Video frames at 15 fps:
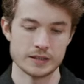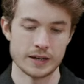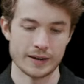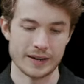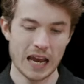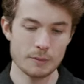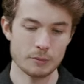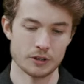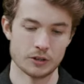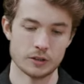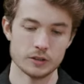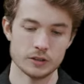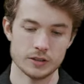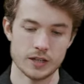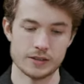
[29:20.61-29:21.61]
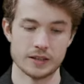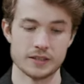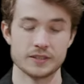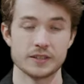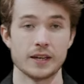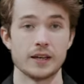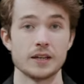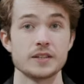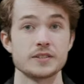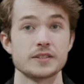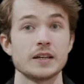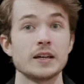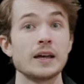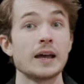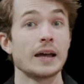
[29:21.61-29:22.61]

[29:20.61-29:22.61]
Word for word: diameter in this case.